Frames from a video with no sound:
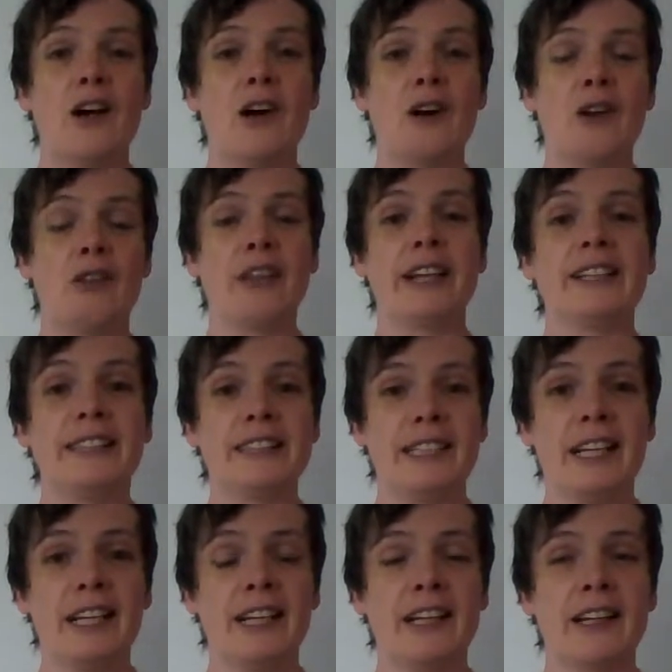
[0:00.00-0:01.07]

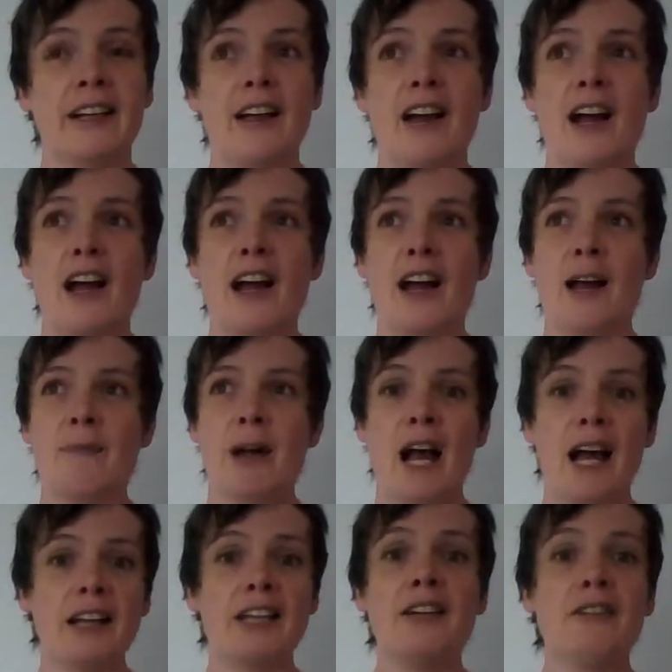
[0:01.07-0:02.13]
authentic,
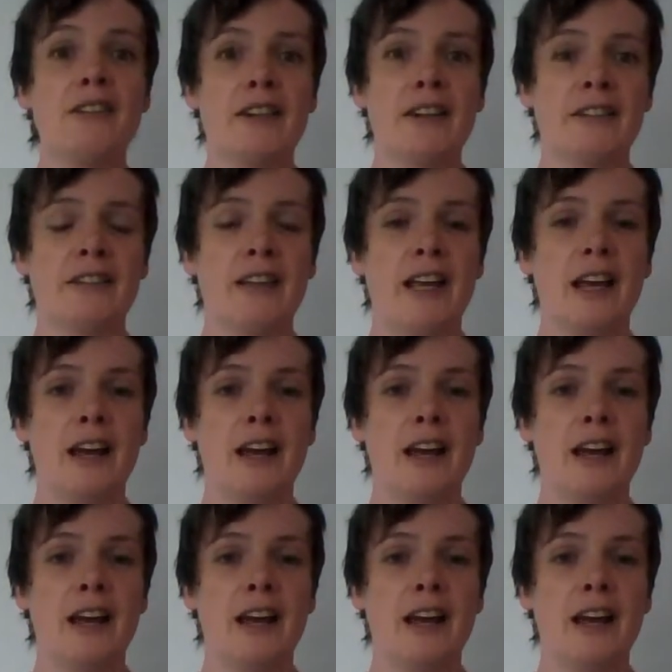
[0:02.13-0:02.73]
accurate